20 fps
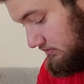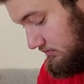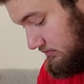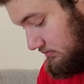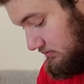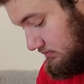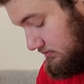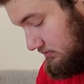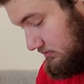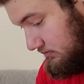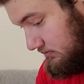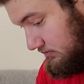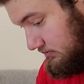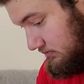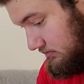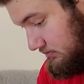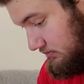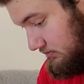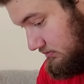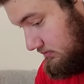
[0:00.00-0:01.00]

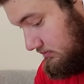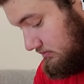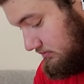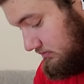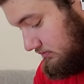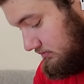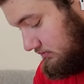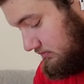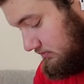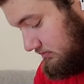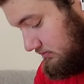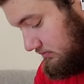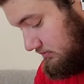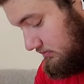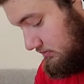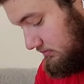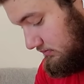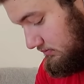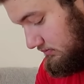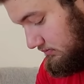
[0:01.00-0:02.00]

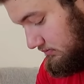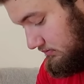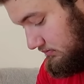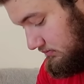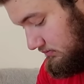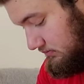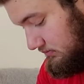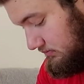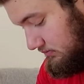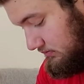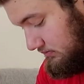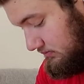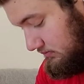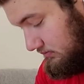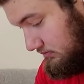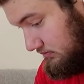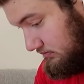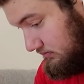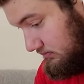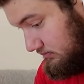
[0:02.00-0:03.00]

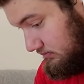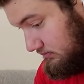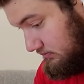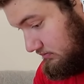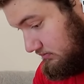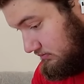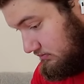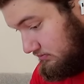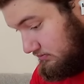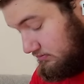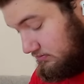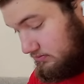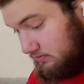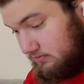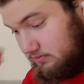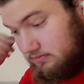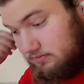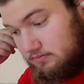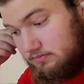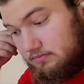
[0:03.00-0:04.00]

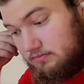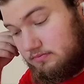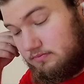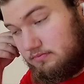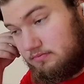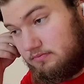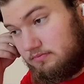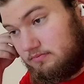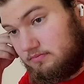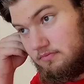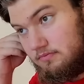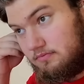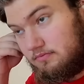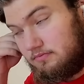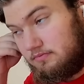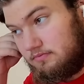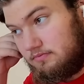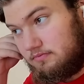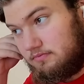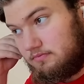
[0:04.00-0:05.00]

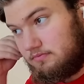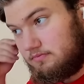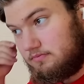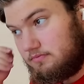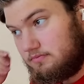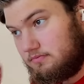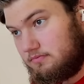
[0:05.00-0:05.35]
(not speaking)